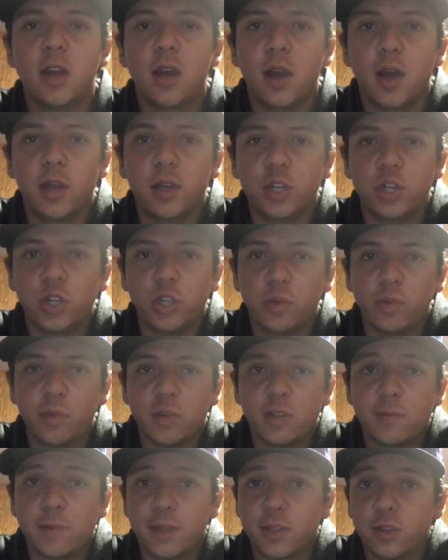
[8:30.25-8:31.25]
to show that we
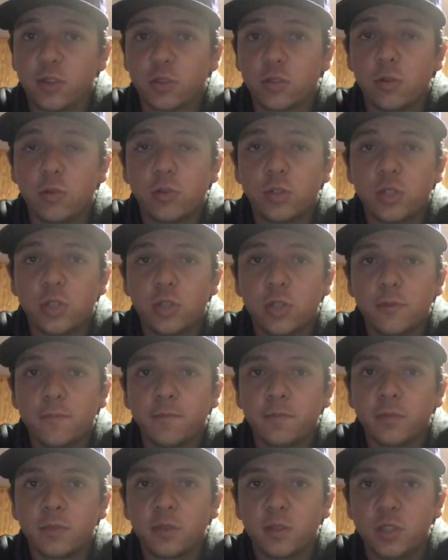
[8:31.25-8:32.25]
respect their culture,
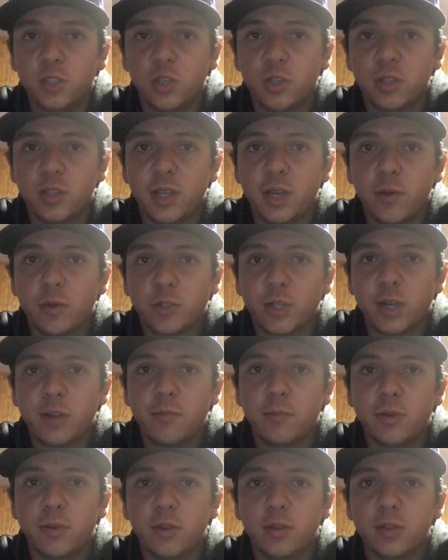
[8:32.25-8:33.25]
to show that we're trying to
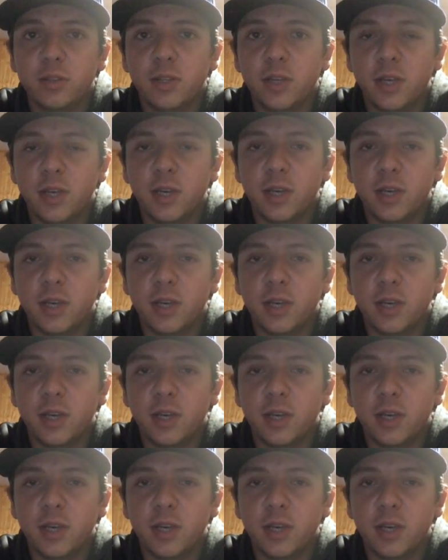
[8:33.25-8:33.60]
build